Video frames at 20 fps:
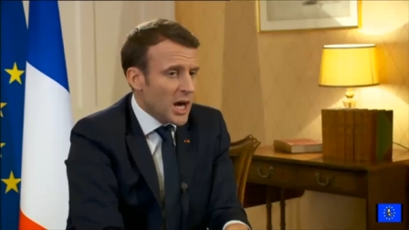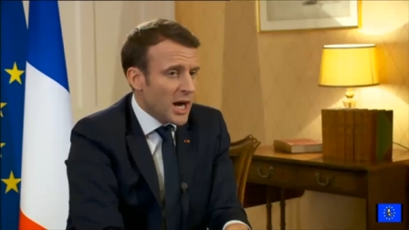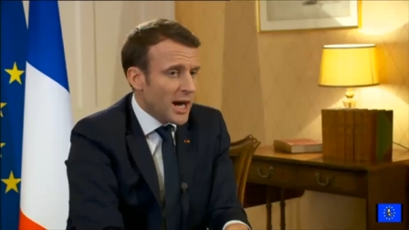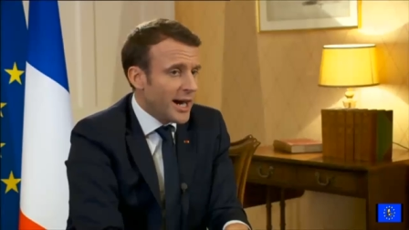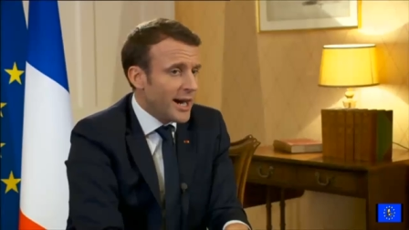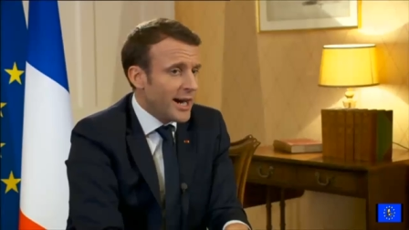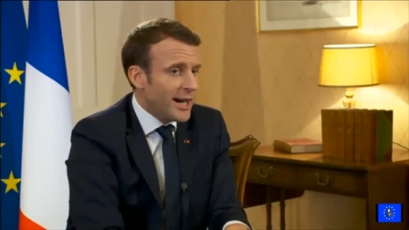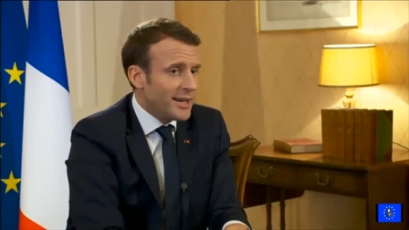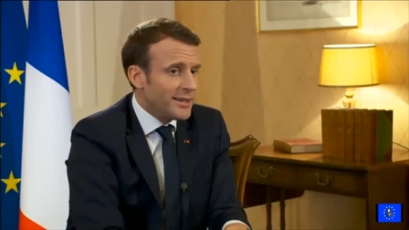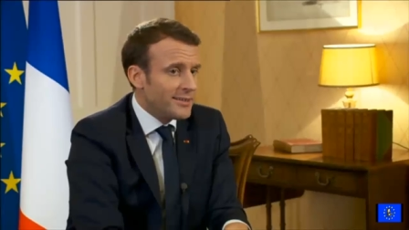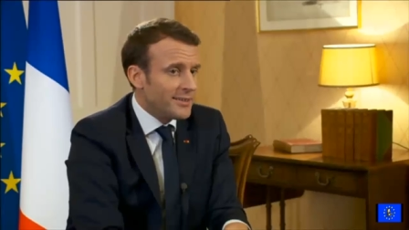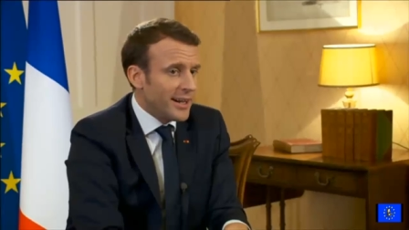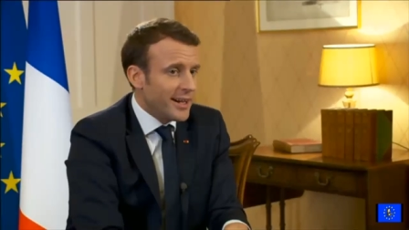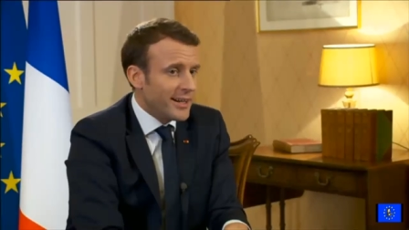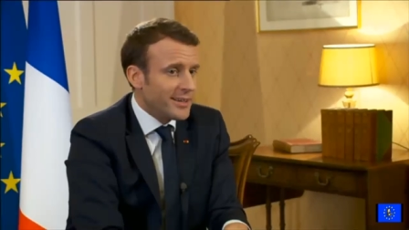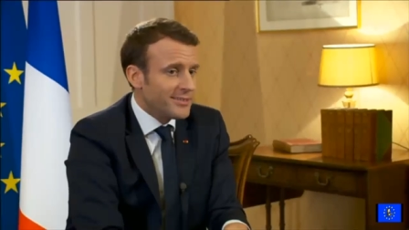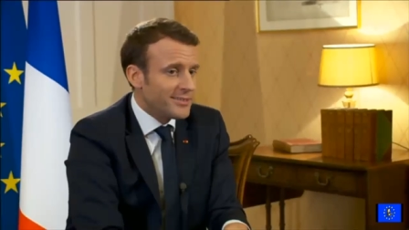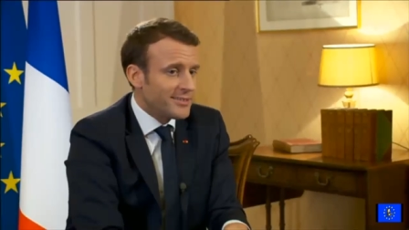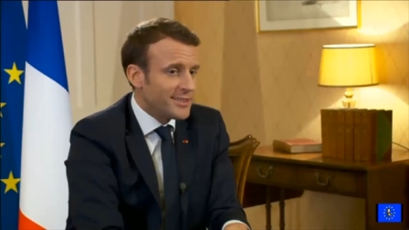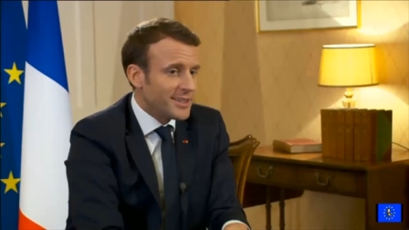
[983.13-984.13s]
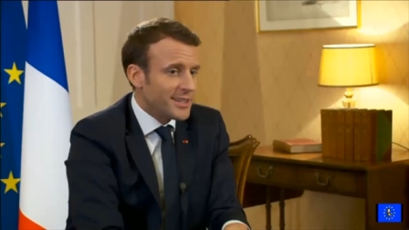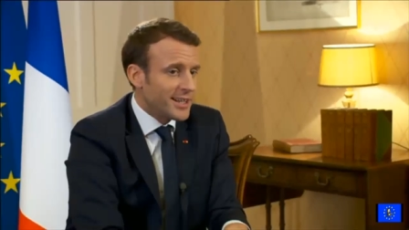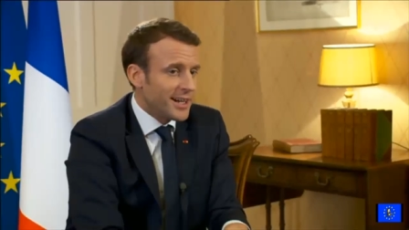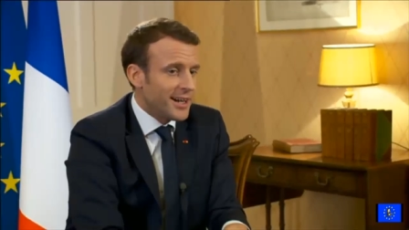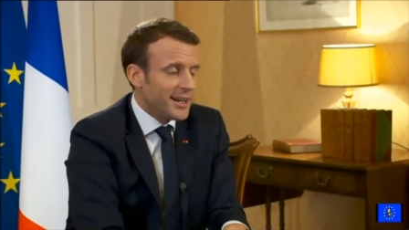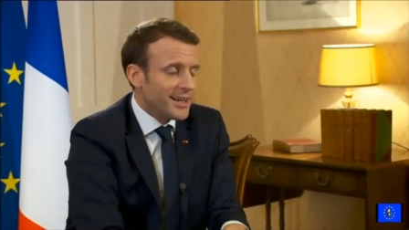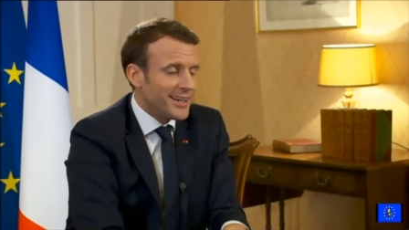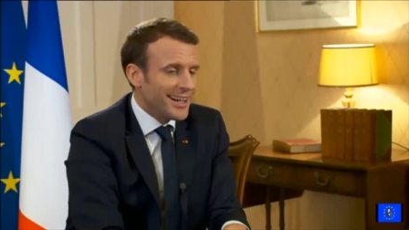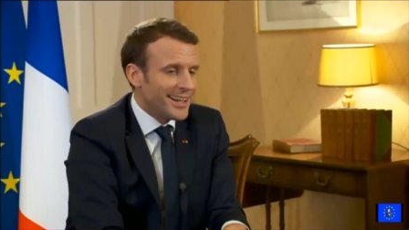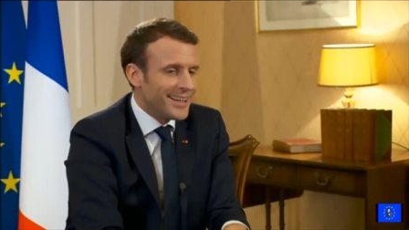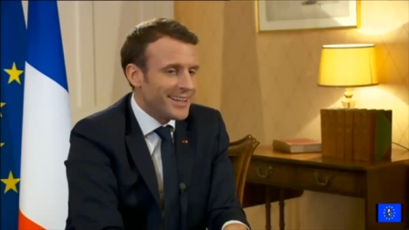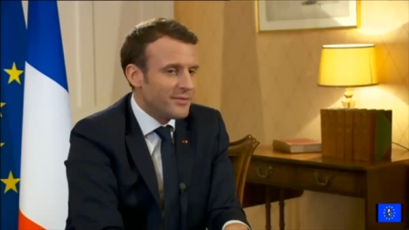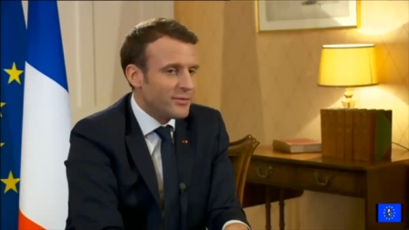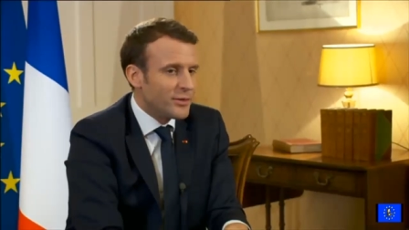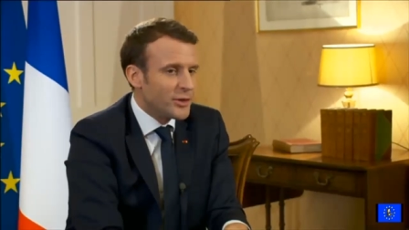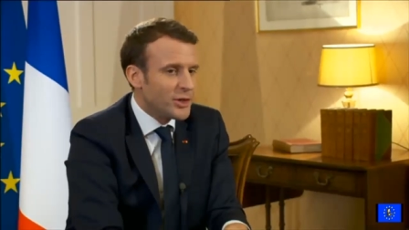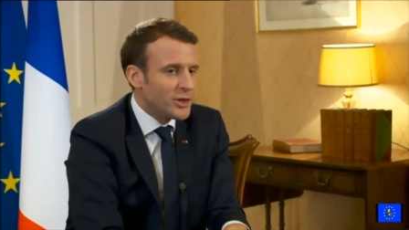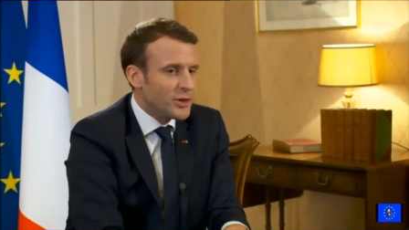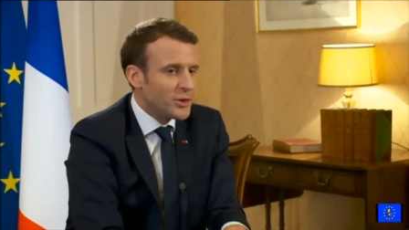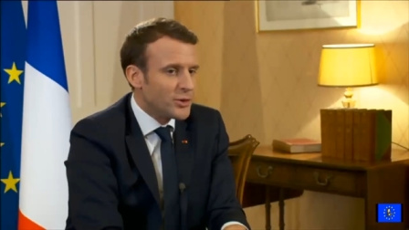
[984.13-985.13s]
I, I think I, I
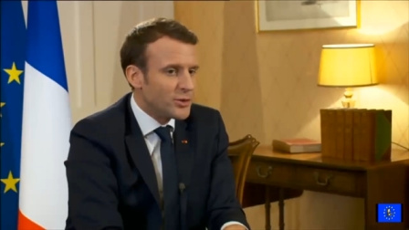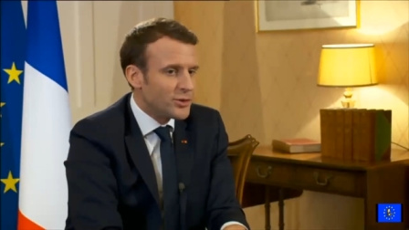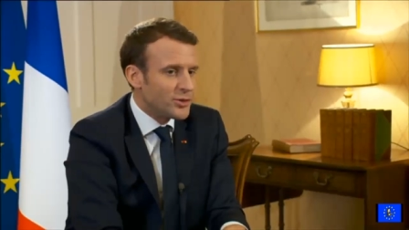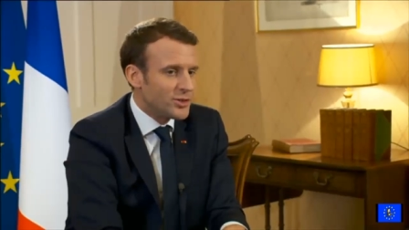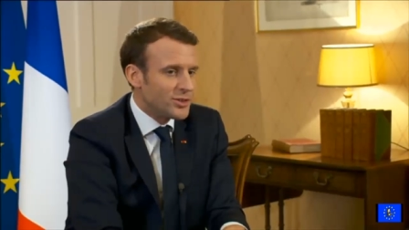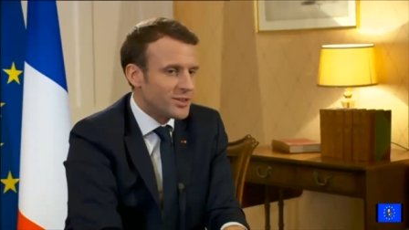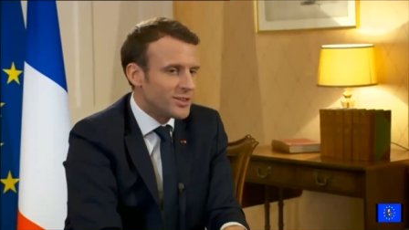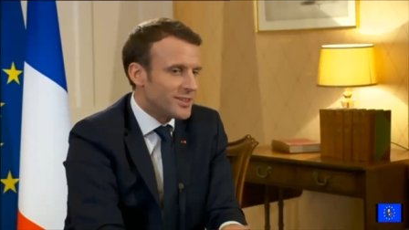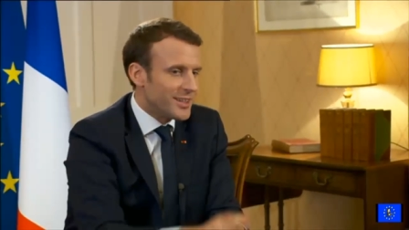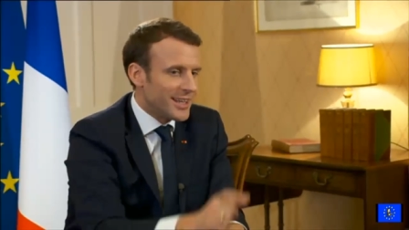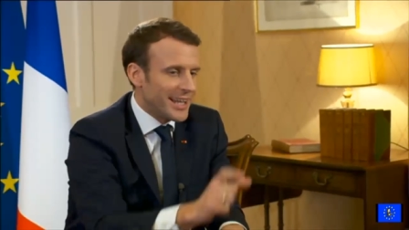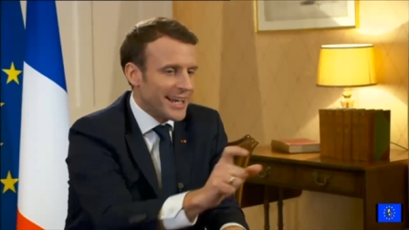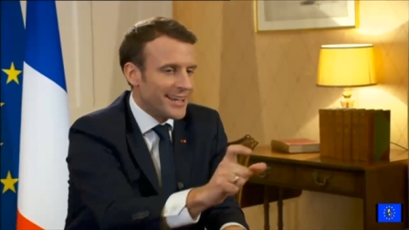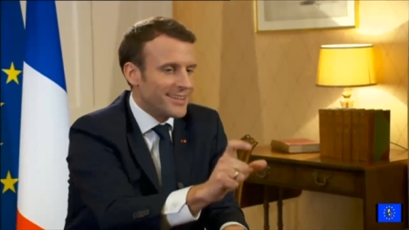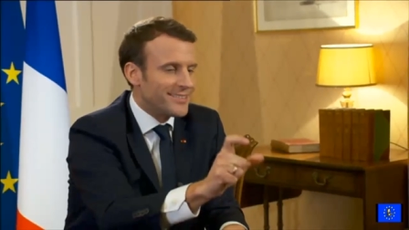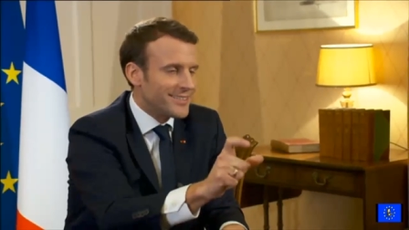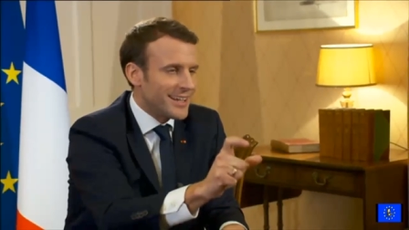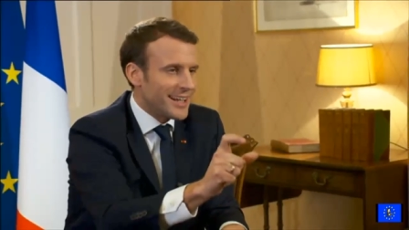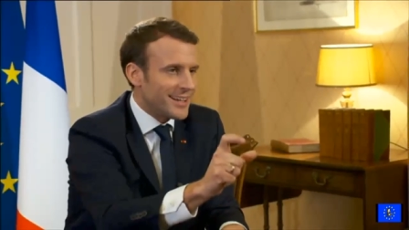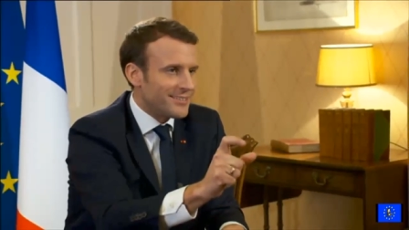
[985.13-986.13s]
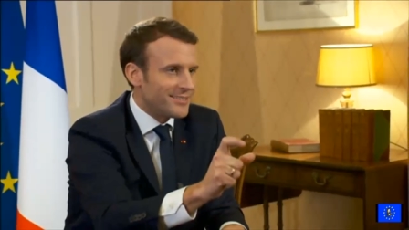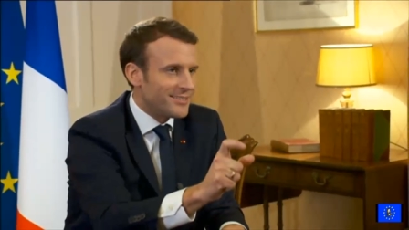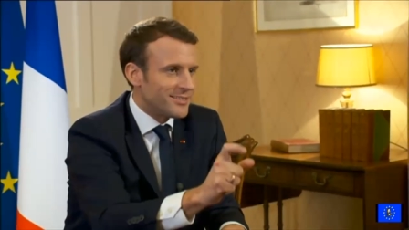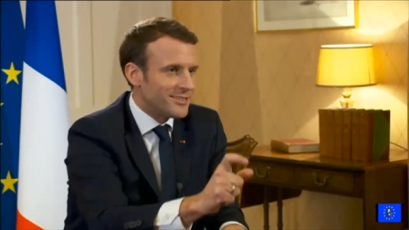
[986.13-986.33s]
never used like that